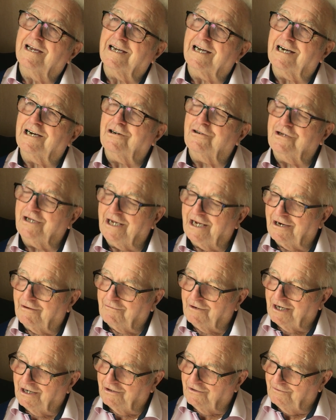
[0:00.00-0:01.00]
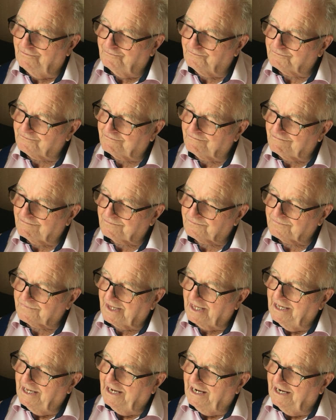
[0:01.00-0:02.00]
Oh yeah, well,
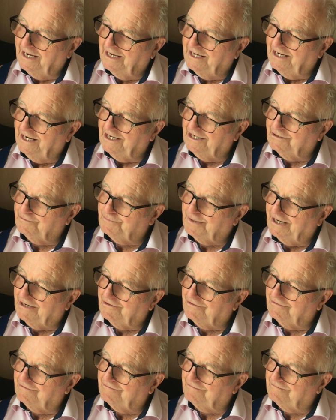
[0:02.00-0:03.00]
in about,